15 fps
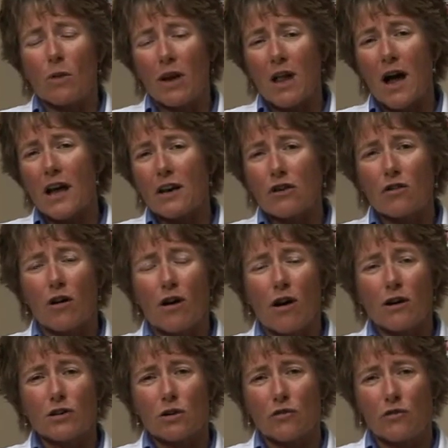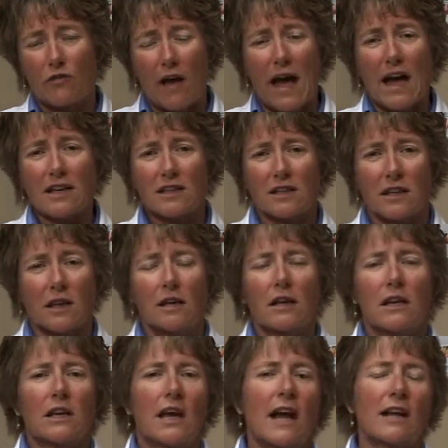A lot of dogs are fasted,
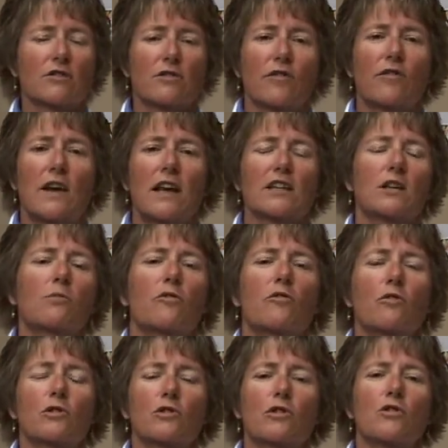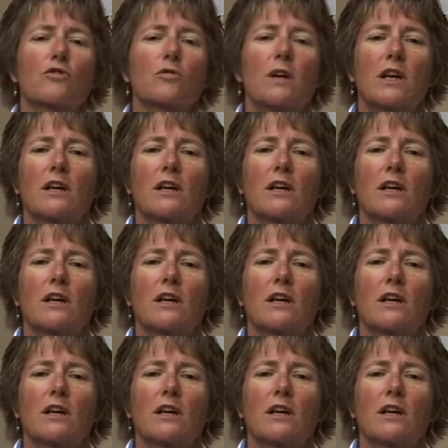and cats are fasted before surgery,